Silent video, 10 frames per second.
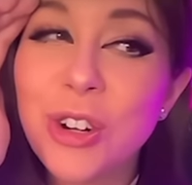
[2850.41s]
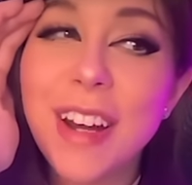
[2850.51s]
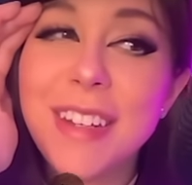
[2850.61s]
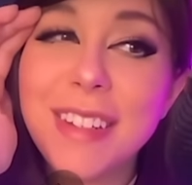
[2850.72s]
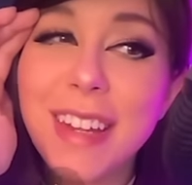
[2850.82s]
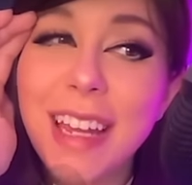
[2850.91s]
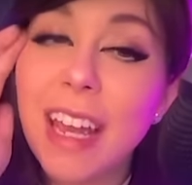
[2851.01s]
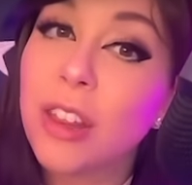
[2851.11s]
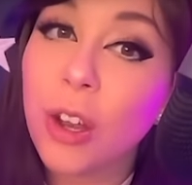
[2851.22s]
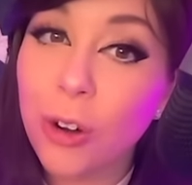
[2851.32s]
Crazy is like
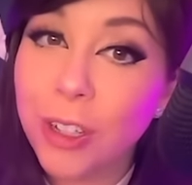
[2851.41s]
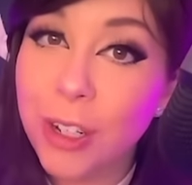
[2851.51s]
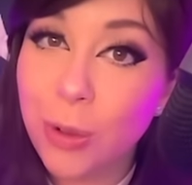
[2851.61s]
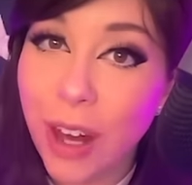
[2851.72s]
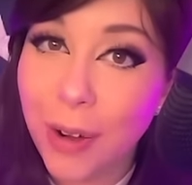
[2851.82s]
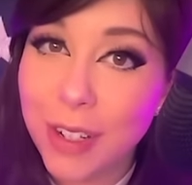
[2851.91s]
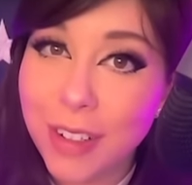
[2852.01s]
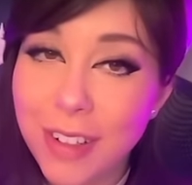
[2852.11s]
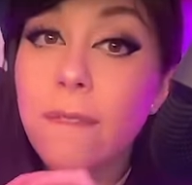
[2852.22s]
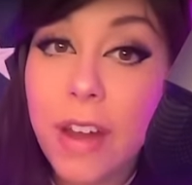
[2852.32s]
in the early
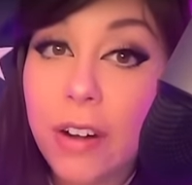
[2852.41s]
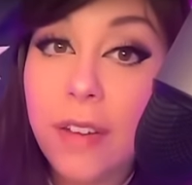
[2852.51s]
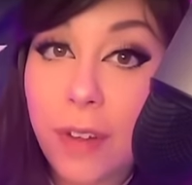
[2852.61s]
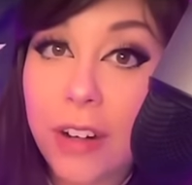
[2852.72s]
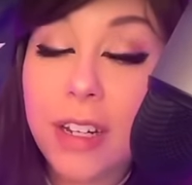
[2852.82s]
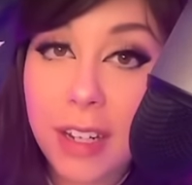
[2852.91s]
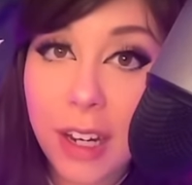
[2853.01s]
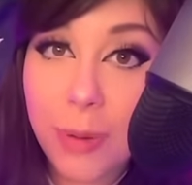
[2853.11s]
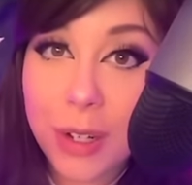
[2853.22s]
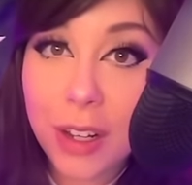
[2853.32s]
2000s, very, very
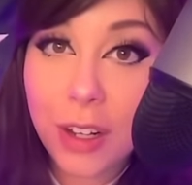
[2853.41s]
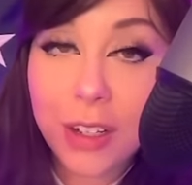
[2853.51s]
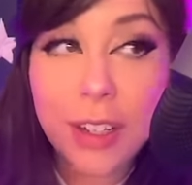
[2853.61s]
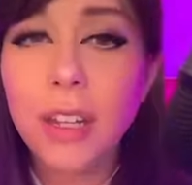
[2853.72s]
skinny was the look.